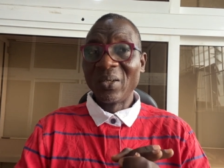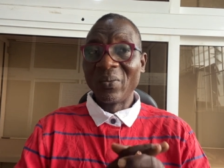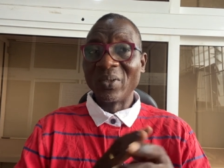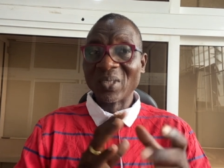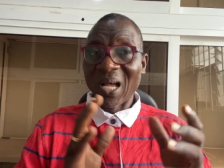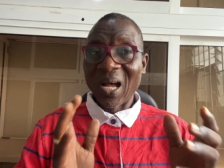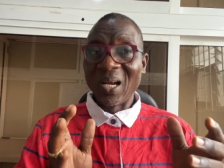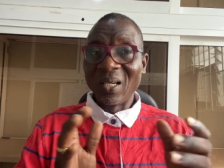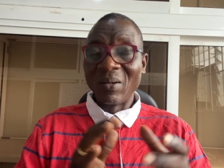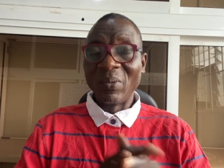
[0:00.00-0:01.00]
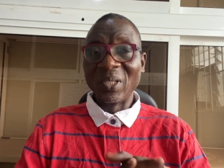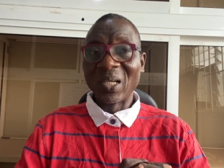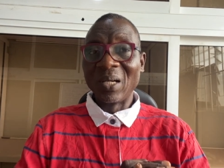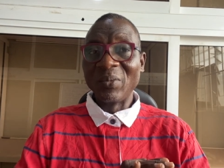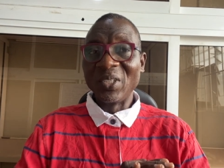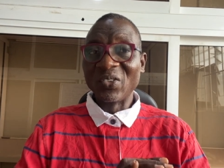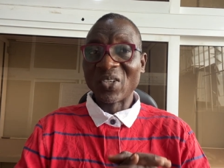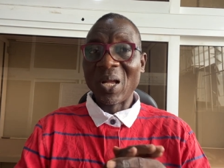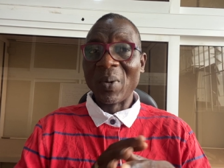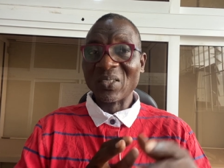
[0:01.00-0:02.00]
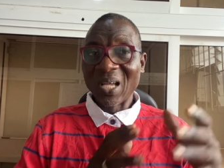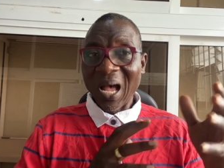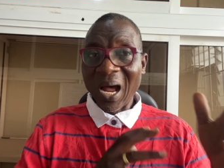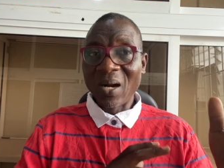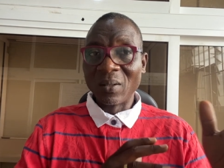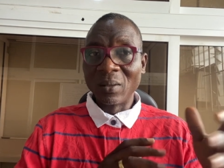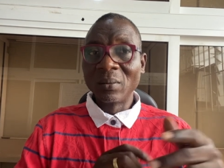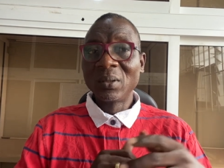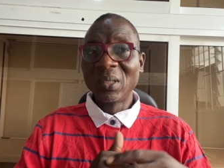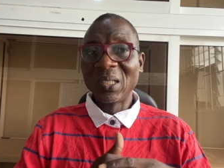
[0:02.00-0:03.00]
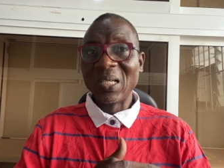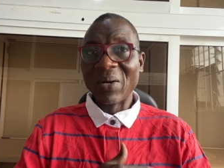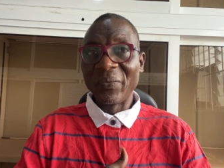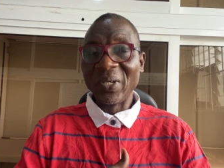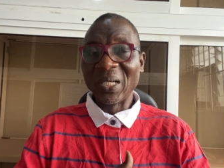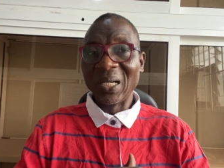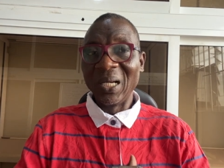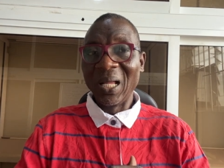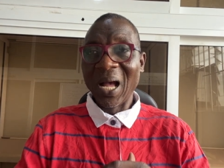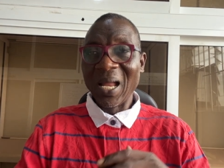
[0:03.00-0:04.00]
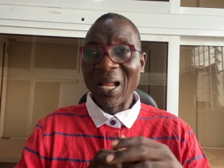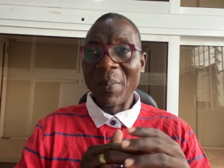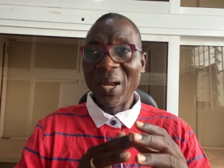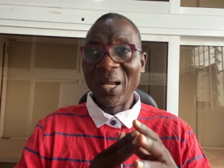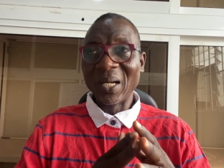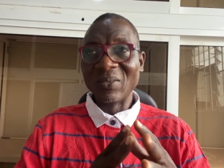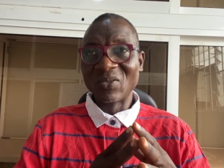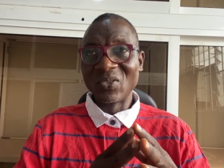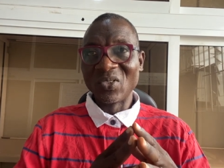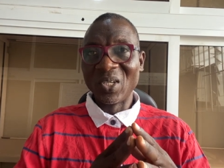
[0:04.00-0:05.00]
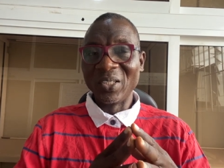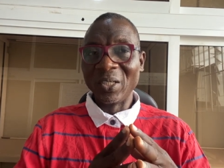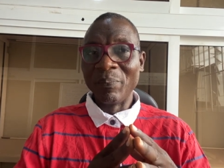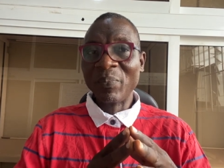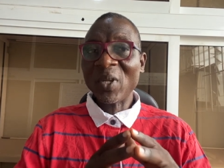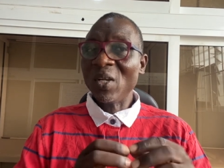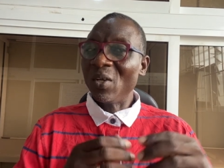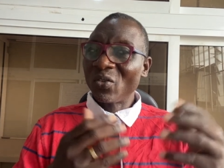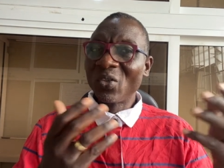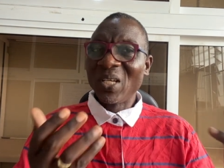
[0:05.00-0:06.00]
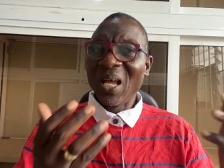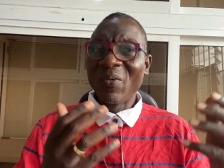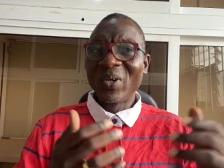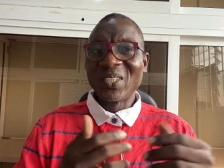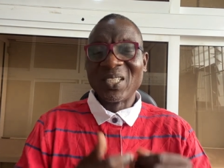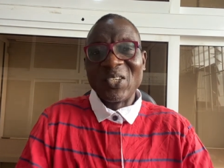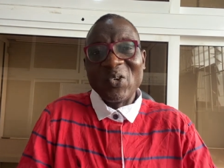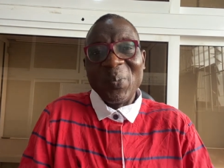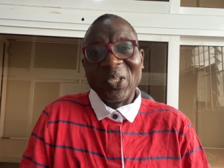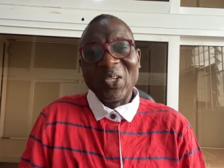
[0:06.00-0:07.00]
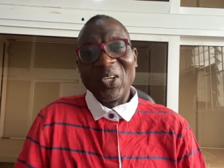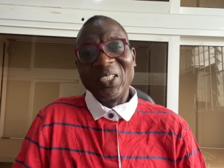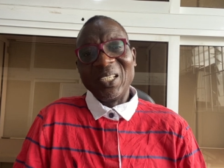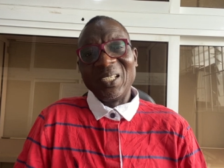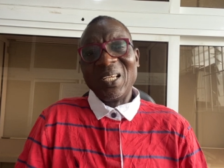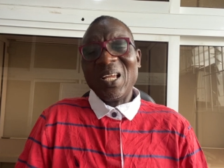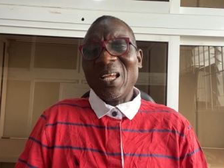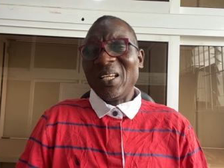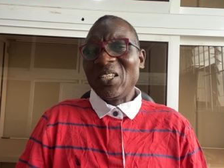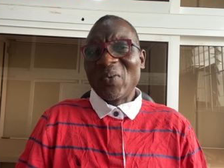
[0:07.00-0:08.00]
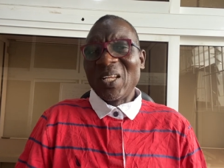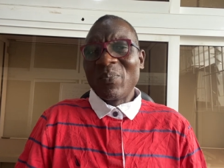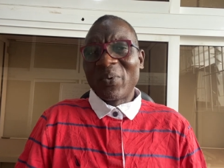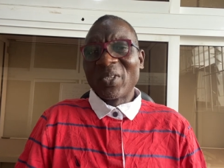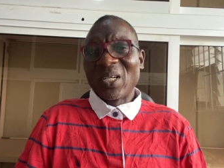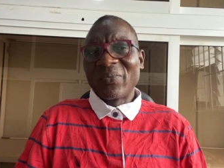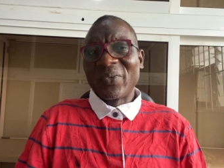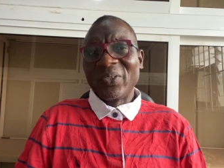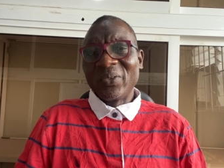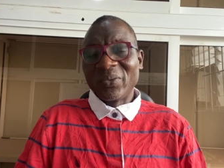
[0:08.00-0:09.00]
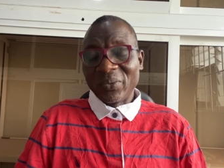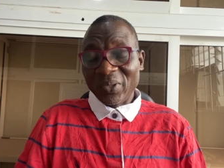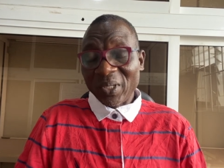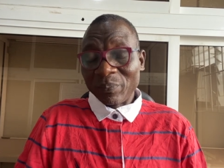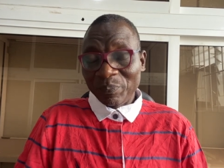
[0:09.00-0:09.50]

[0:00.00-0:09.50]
was, I can be described as Harold Garfinkel, an American sociologist. So then what is ethnomethodology? It's very important for you to,